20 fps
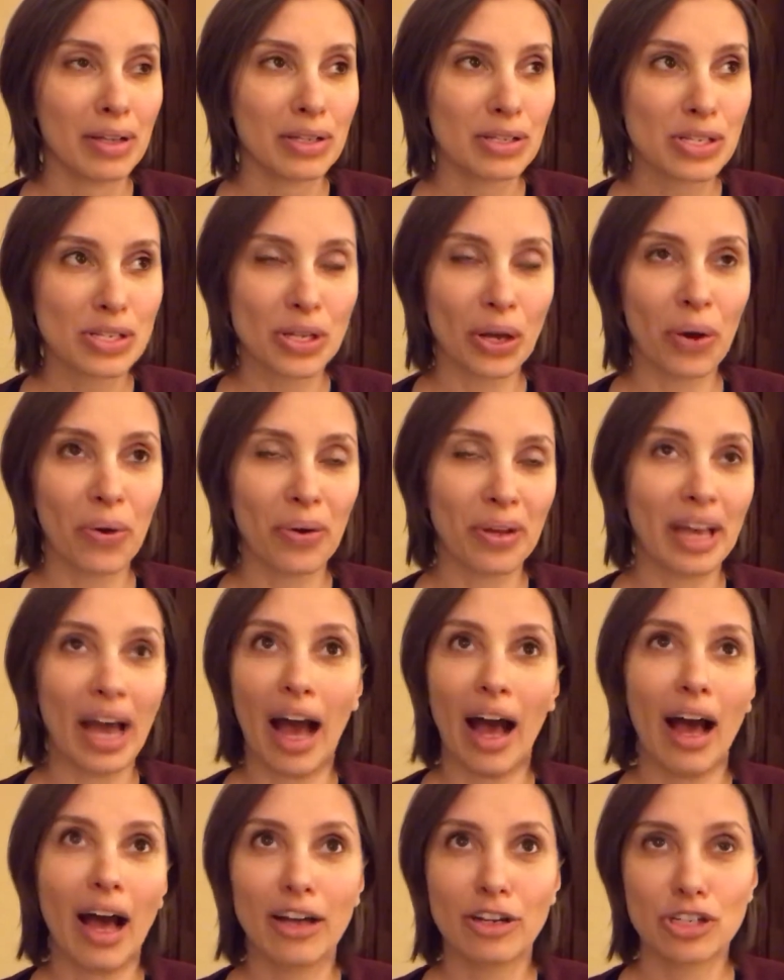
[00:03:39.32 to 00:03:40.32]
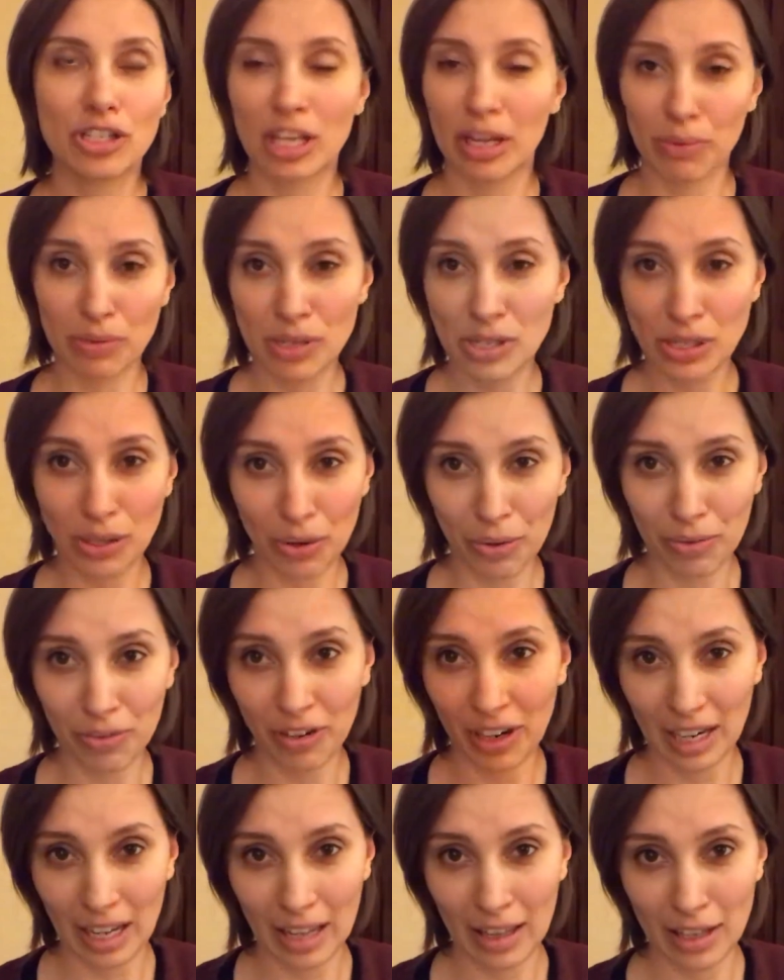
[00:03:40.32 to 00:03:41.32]
So yeah, I just thought it was so
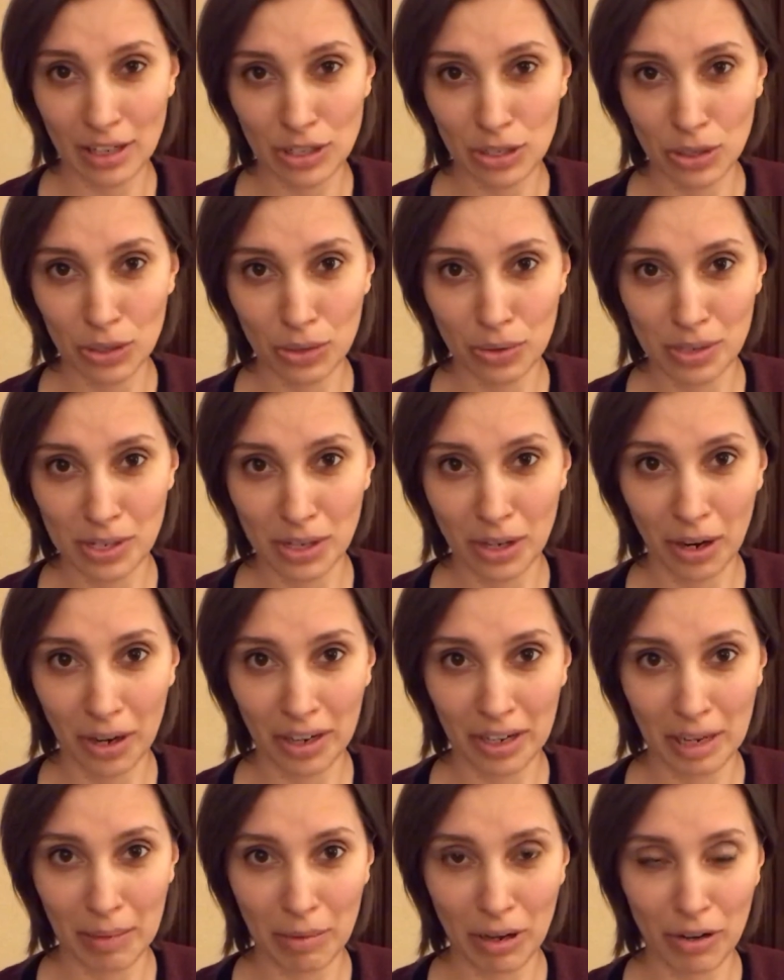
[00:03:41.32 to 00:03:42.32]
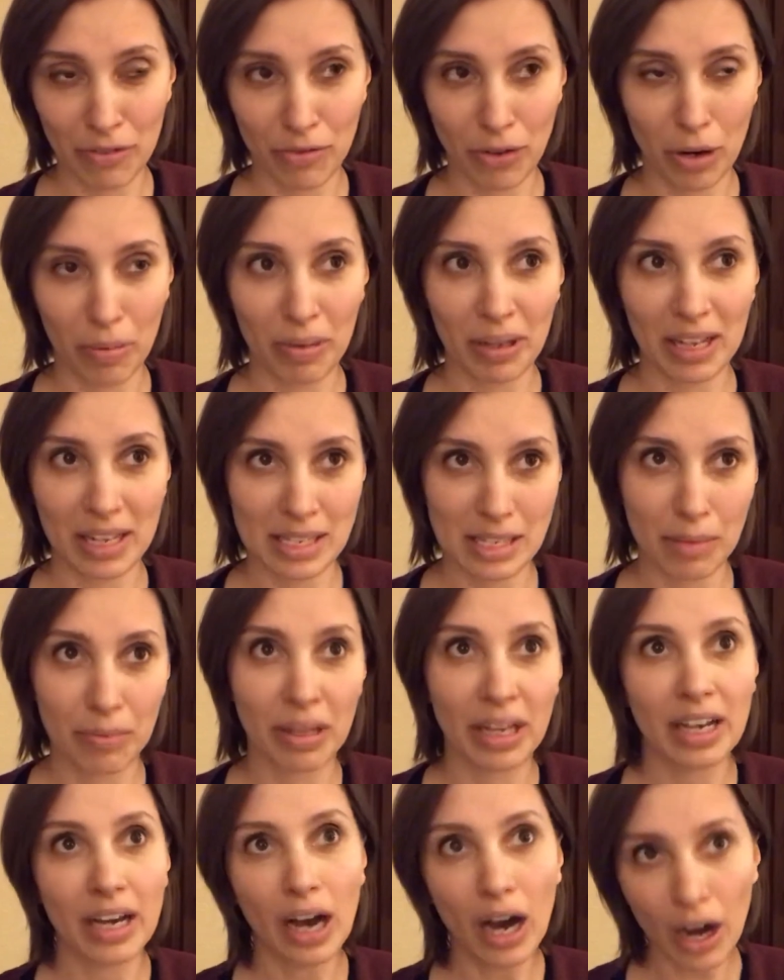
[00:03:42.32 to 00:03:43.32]
funny that you use a gardening metaphor because I'm
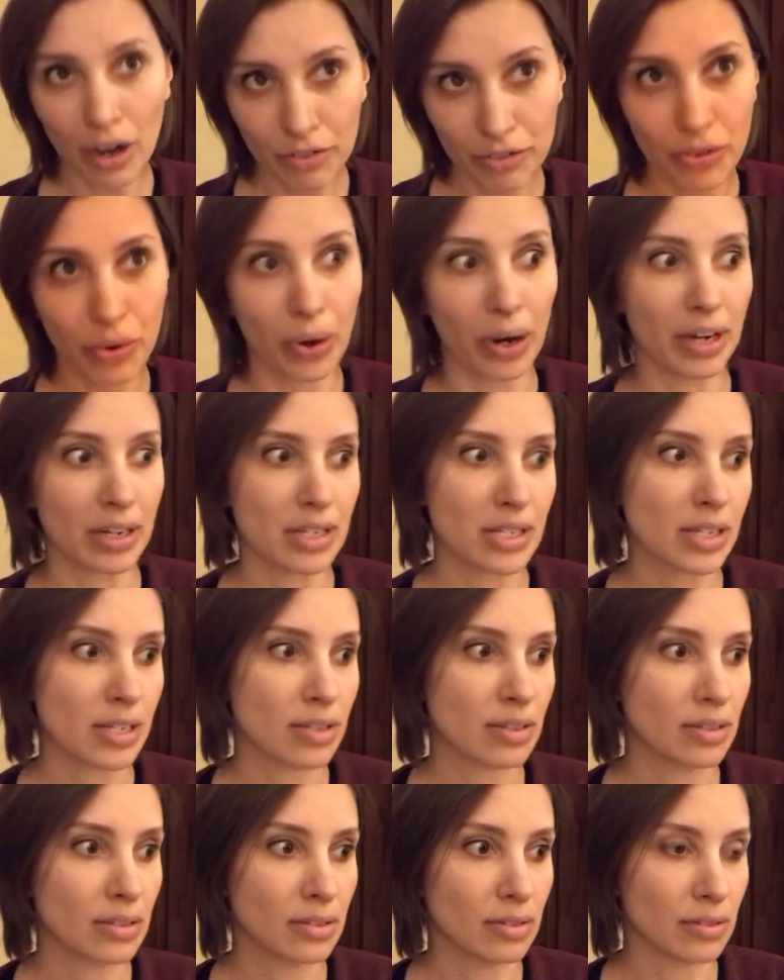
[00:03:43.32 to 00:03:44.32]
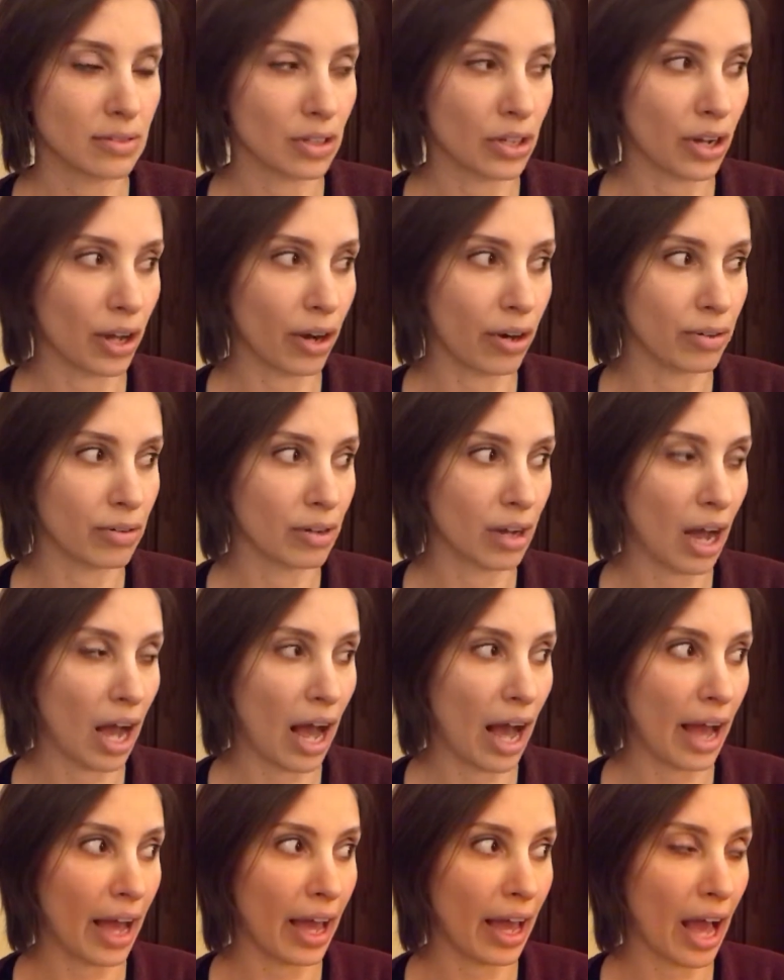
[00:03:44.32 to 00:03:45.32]
like, of course,
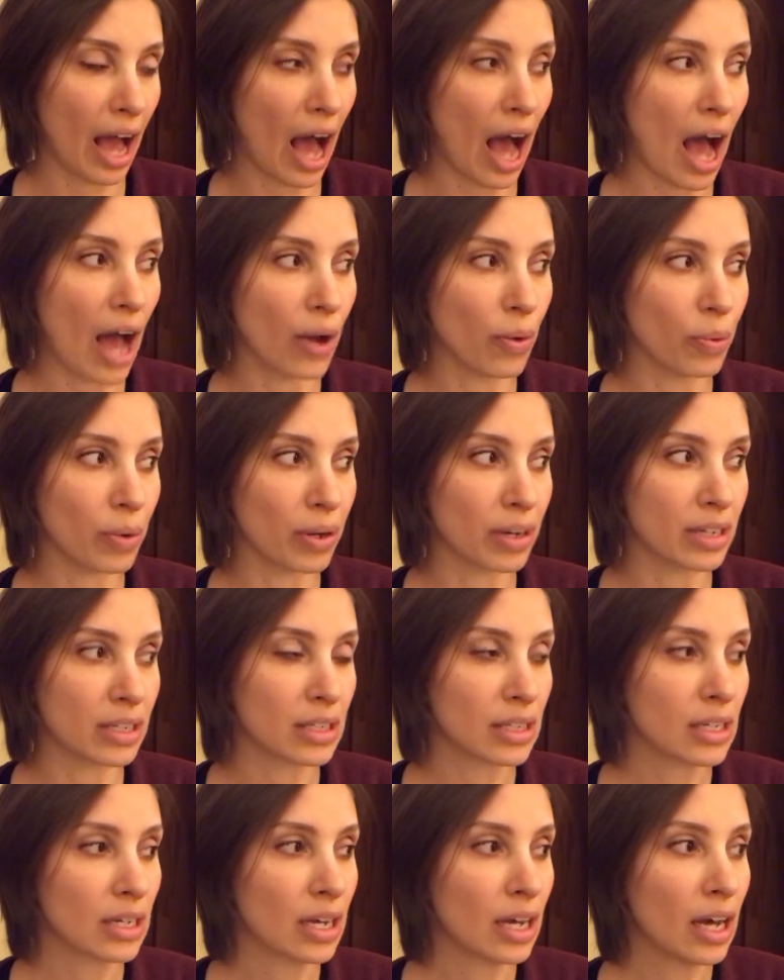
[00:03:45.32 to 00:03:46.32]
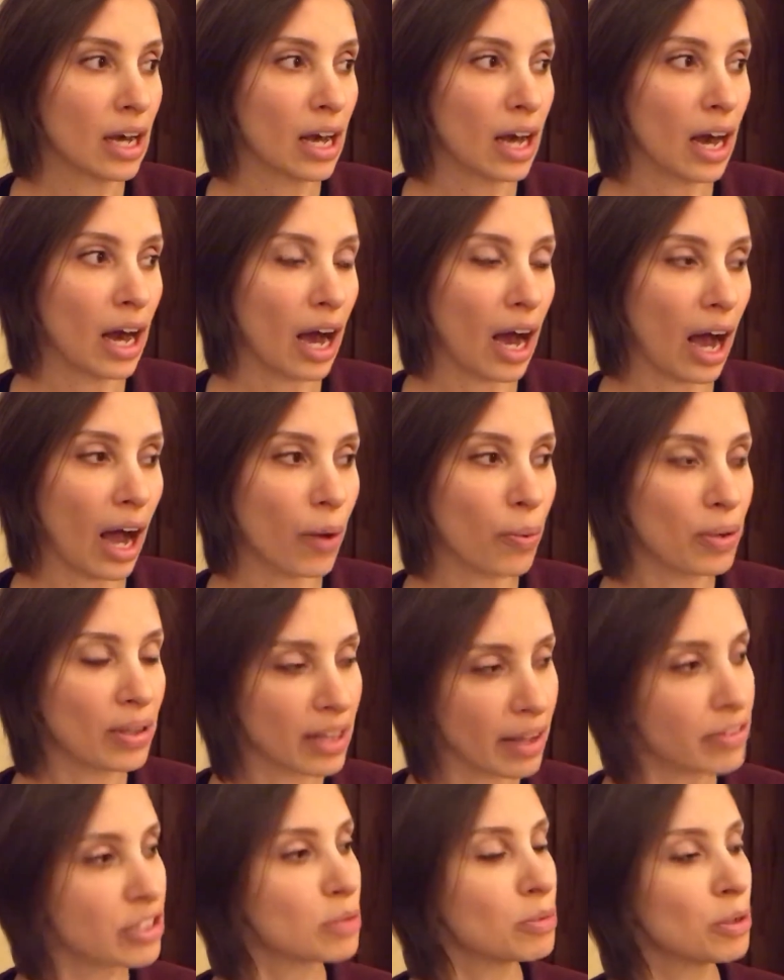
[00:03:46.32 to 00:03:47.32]
I would
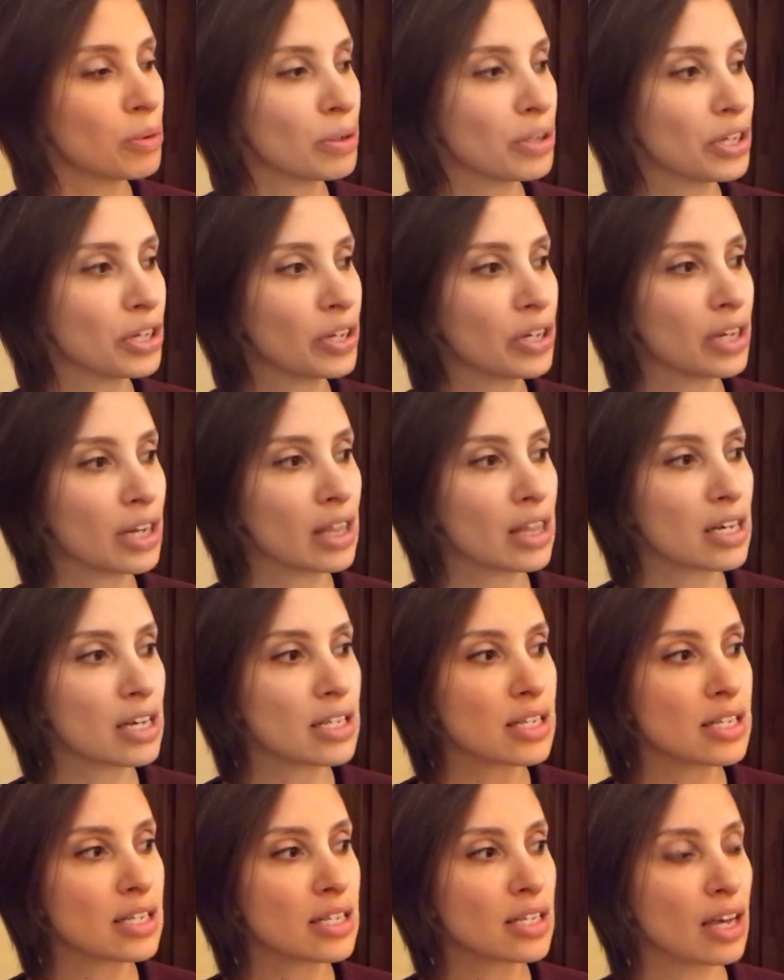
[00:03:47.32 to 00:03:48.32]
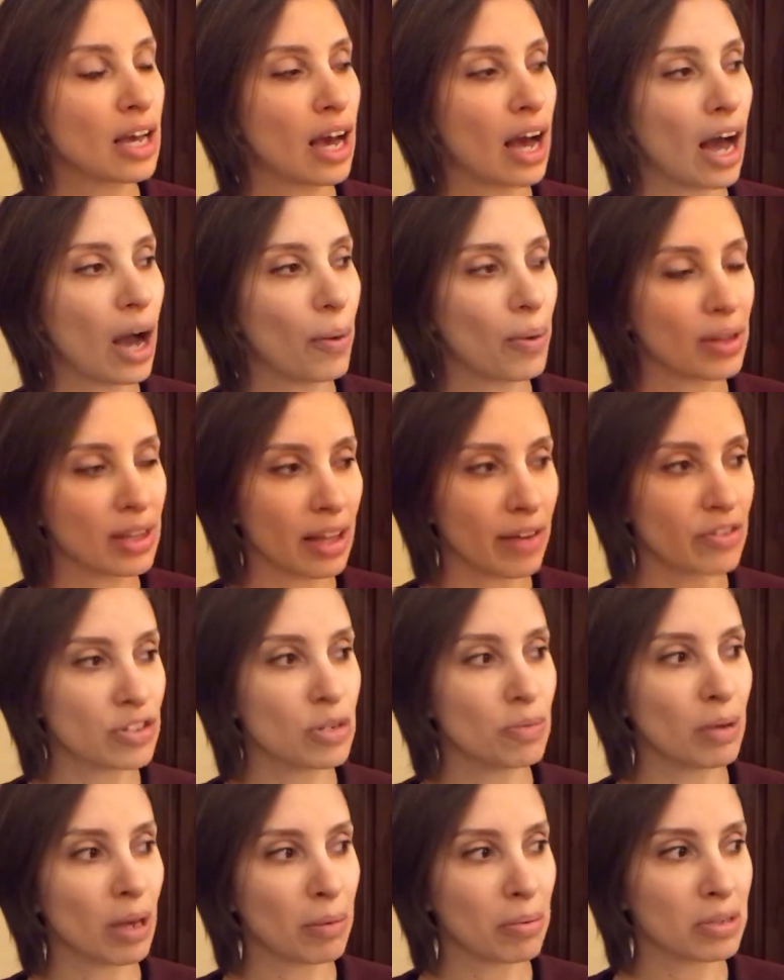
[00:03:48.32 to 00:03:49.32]
love to be really good at this. I would love to
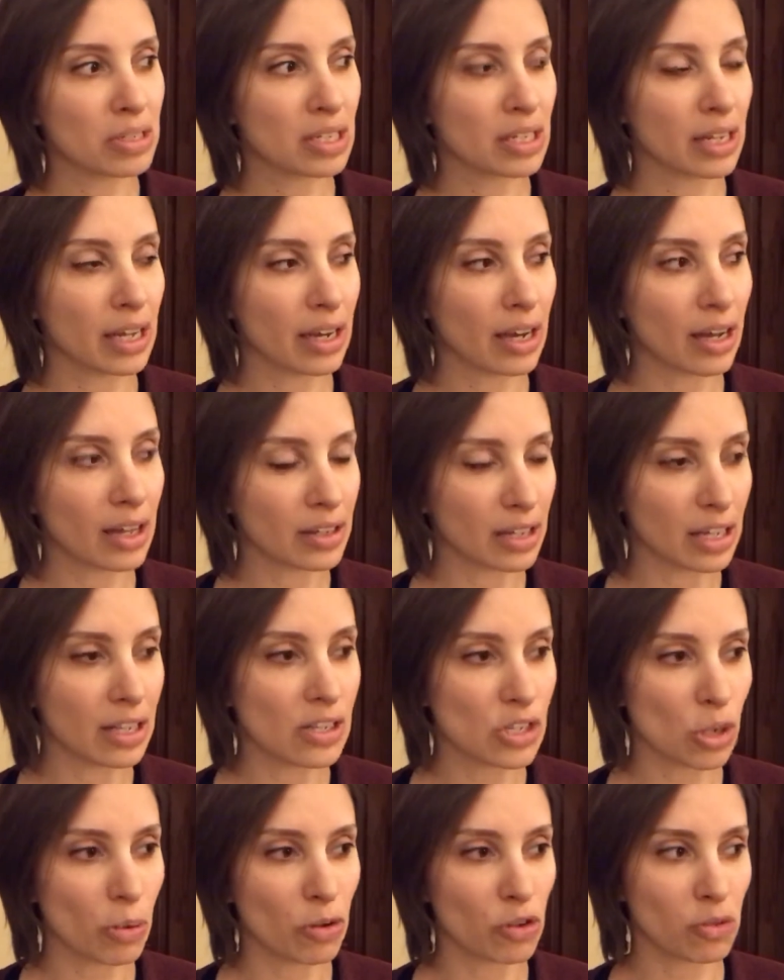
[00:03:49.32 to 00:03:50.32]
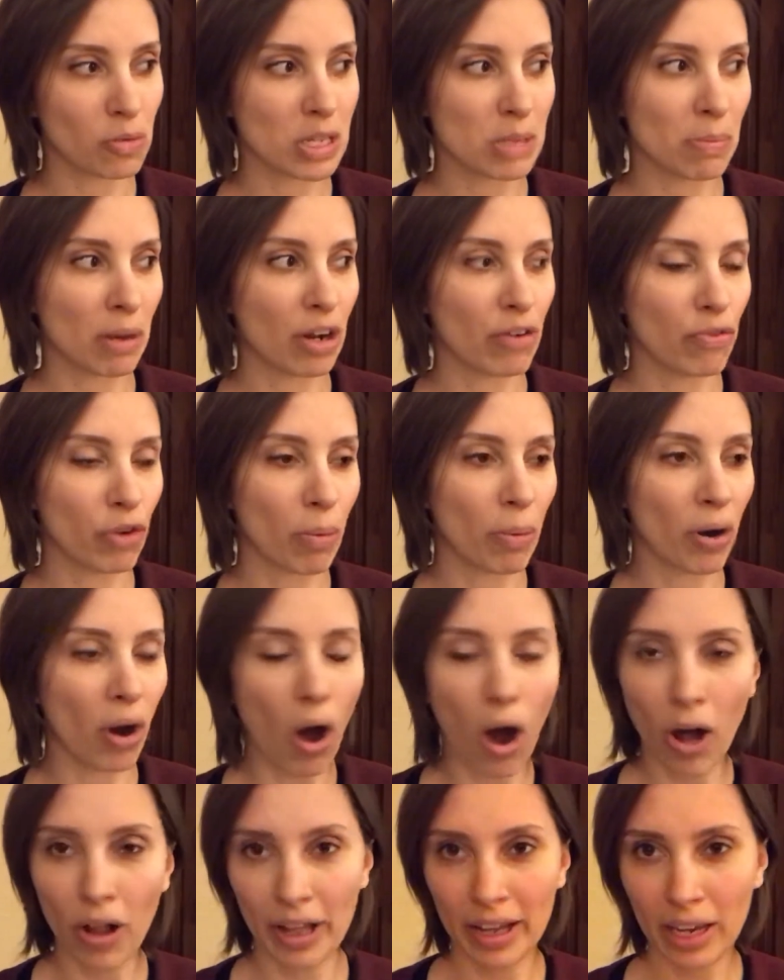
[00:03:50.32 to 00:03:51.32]
be able to like glean so much from this metaphor, but
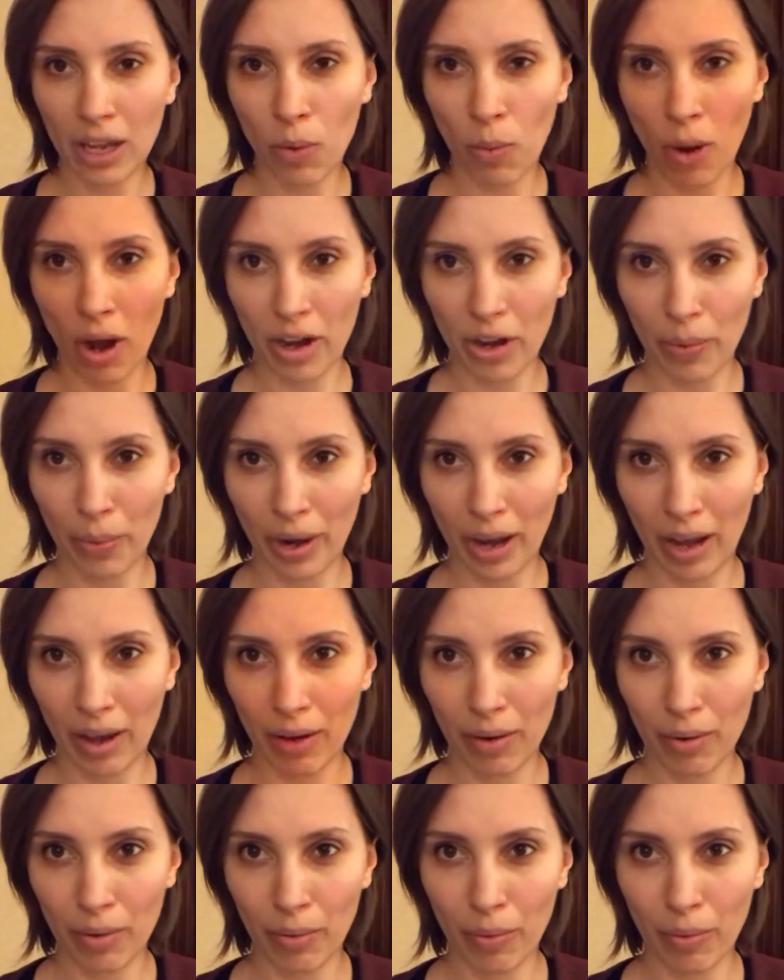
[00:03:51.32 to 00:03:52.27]
all I can walk away